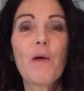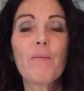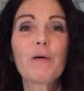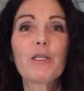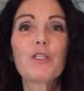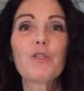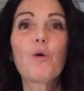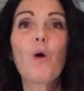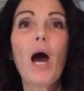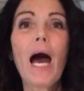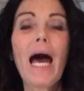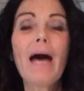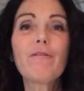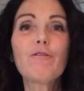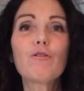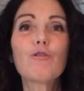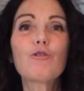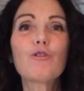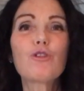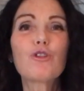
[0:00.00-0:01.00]
But you
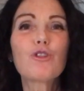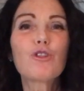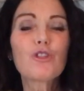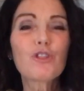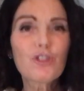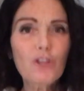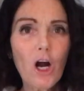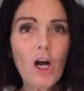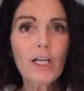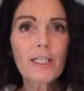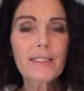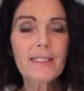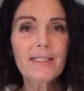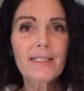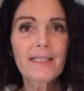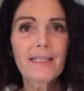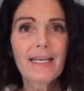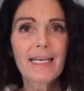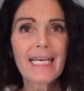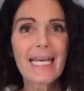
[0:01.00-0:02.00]
have to
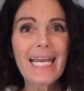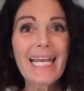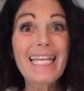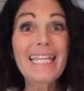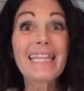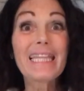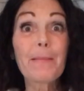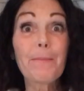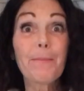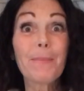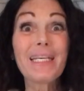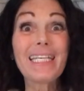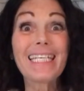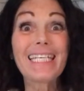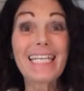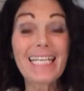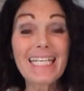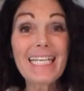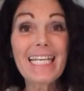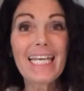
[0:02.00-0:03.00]
start in the
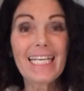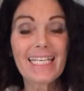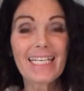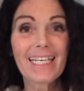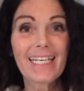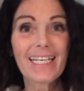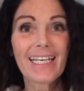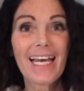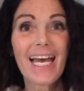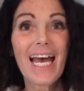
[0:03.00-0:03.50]
beginning.